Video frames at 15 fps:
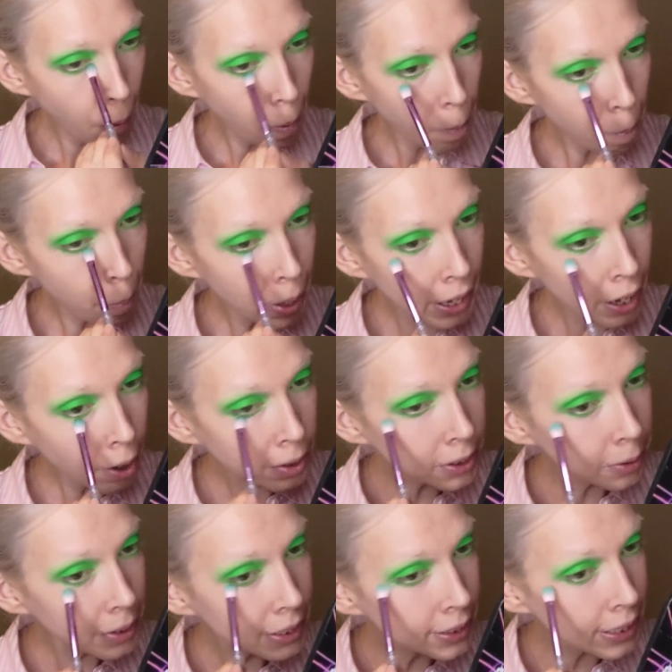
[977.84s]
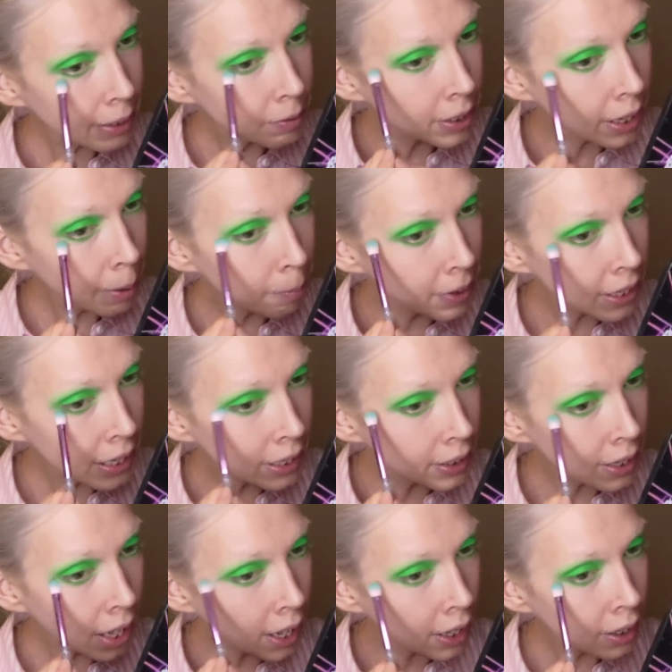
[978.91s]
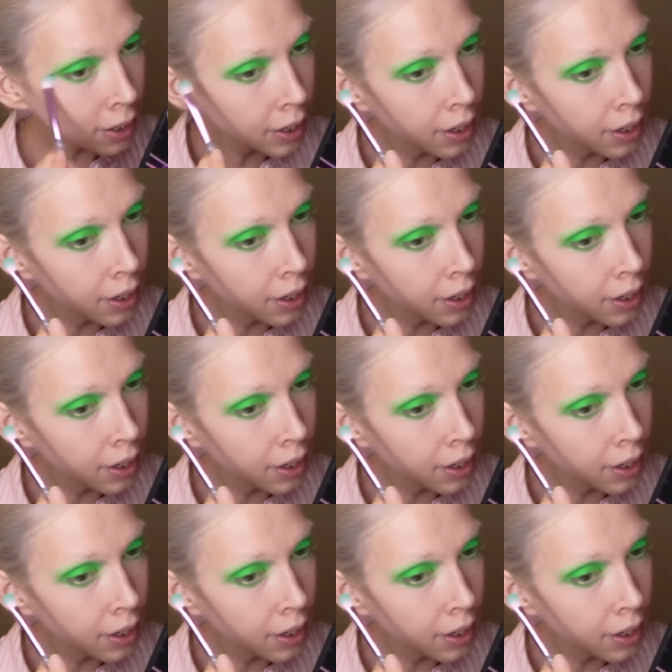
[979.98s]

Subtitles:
But I also at the same time think that